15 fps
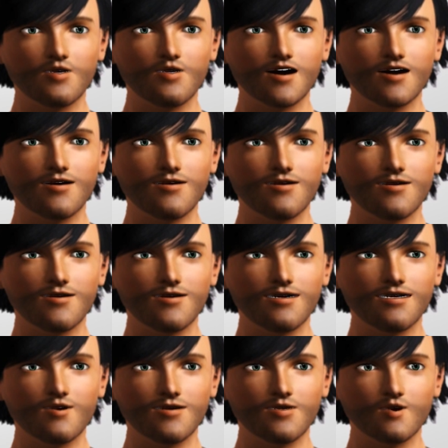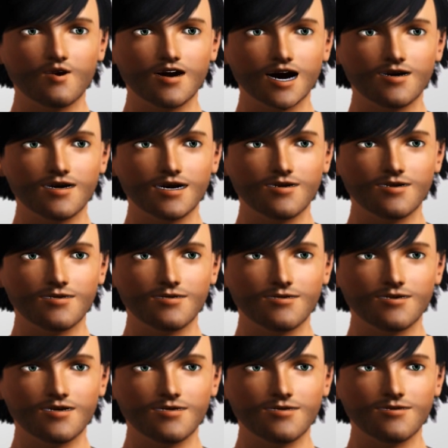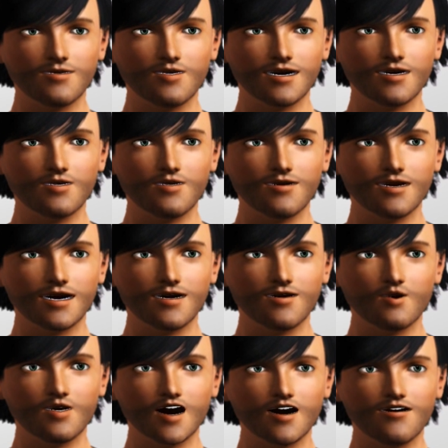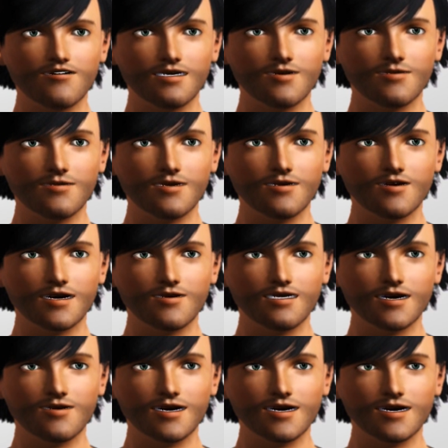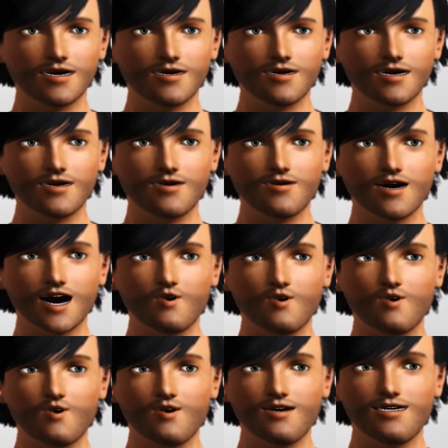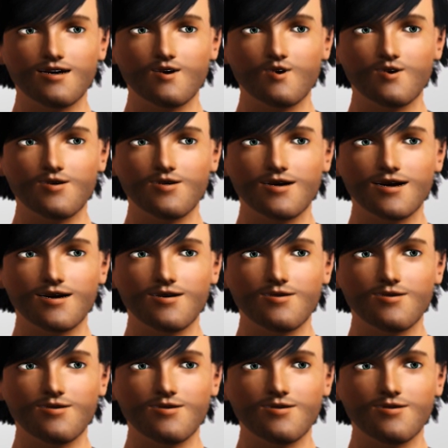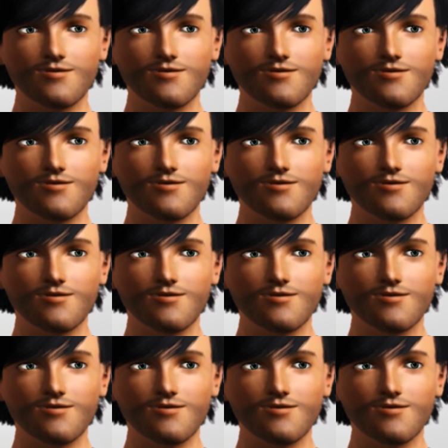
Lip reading: So, for the viewers at home, would you introduce yourself and tell us a little bit about your role in the Sims community?